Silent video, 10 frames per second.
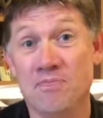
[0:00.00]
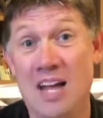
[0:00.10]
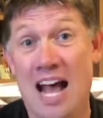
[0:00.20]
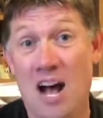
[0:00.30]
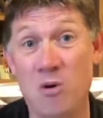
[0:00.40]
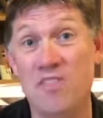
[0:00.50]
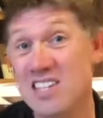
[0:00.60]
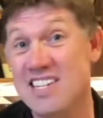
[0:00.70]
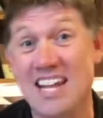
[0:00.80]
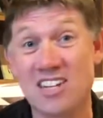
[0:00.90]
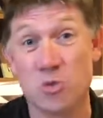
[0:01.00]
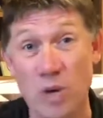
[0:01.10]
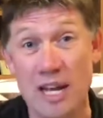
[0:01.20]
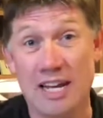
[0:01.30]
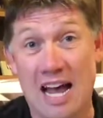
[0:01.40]
How in this next
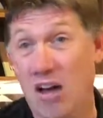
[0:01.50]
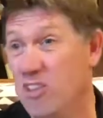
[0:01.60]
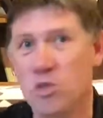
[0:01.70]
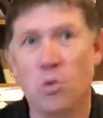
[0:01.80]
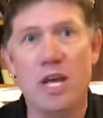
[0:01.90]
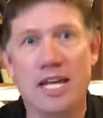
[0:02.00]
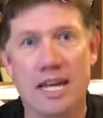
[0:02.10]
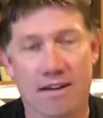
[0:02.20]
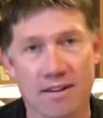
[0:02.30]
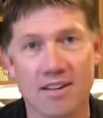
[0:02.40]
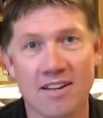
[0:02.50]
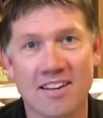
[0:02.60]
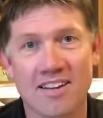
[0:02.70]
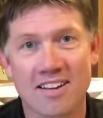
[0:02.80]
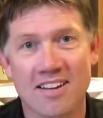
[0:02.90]
week, how this weekend,
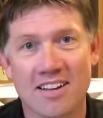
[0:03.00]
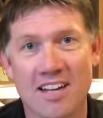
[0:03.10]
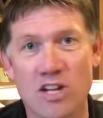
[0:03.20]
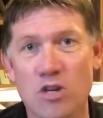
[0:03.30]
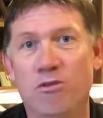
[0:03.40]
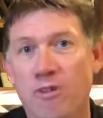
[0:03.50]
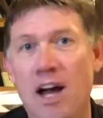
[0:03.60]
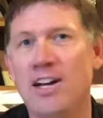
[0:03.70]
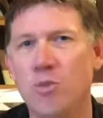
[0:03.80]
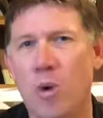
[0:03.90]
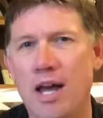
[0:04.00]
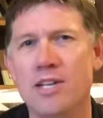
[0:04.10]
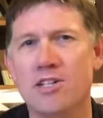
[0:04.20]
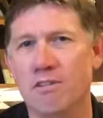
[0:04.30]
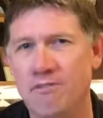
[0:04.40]
can you find
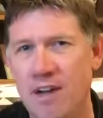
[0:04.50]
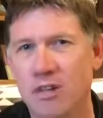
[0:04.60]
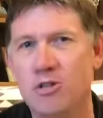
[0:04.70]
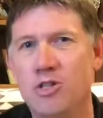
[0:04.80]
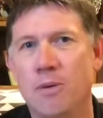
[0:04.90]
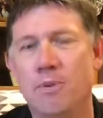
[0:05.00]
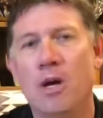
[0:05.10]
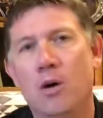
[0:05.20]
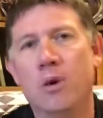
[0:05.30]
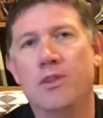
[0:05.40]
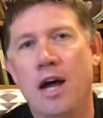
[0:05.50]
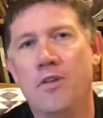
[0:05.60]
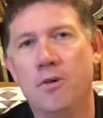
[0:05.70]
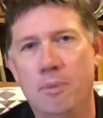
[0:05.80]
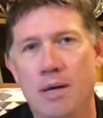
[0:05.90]
ways to fellowship with
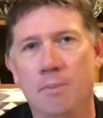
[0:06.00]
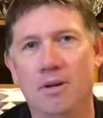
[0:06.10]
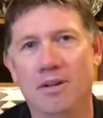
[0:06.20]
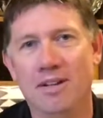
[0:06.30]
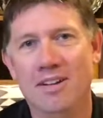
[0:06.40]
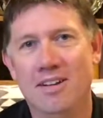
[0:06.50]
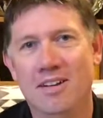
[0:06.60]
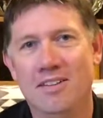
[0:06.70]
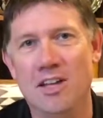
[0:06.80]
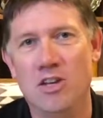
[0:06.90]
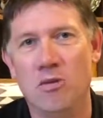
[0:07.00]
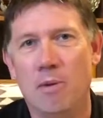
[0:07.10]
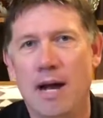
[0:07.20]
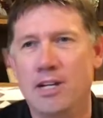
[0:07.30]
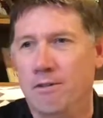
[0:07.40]
other people that you
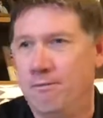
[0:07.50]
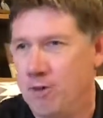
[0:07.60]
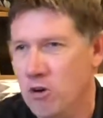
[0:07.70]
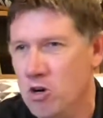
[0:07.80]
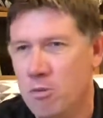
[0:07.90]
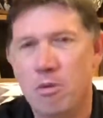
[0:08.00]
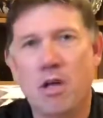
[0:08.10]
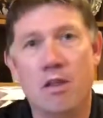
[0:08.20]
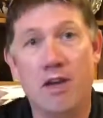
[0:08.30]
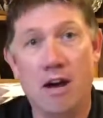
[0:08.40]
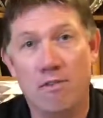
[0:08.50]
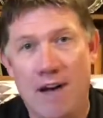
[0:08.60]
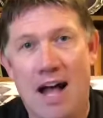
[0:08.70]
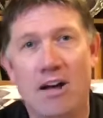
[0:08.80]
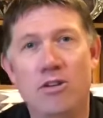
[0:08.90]
might affirm their
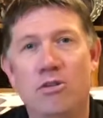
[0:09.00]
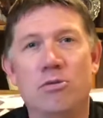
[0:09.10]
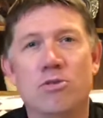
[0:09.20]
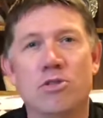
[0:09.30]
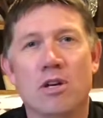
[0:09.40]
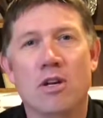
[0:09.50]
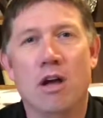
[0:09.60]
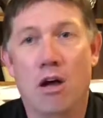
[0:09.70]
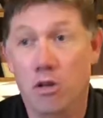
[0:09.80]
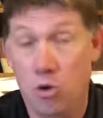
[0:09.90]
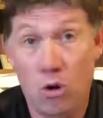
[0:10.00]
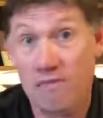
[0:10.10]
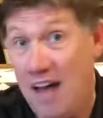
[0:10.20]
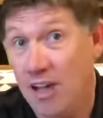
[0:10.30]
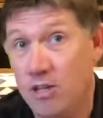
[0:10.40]
values, your
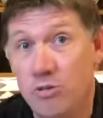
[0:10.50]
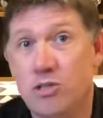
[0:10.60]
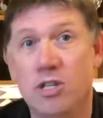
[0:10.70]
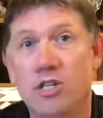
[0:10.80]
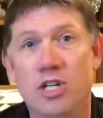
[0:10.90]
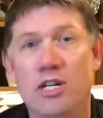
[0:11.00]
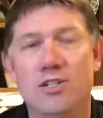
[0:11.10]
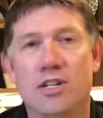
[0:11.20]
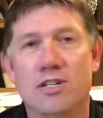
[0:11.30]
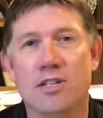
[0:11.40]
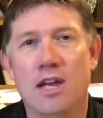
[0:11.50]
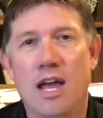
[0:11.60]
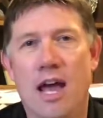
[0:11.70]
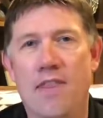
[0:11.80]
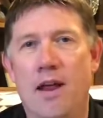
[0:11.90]
values in Jesus,
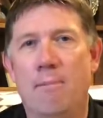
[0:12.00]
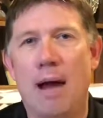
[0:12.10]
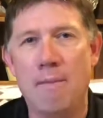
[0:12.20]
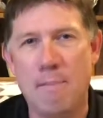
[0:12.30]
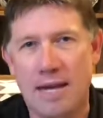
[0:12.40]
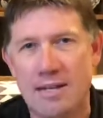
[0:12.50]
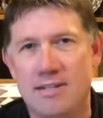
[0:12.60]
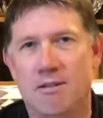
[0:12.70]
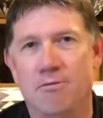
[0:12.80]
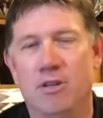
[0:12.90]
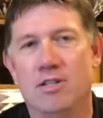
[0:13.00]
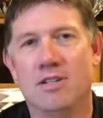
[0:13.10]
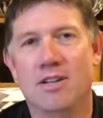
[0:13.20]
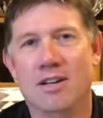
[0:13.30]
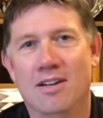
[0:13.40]
and that it might make a difference